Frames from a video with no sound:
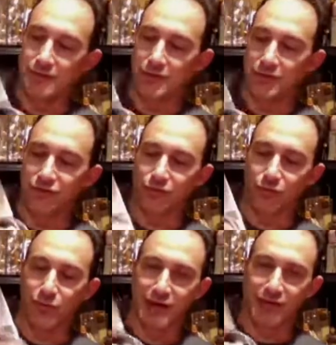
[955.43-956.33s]
you can
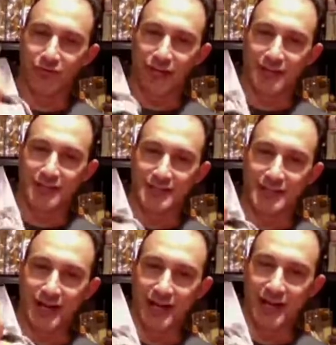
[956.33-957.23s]
sway side to
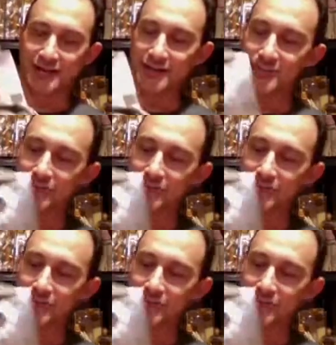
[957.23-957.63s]
side.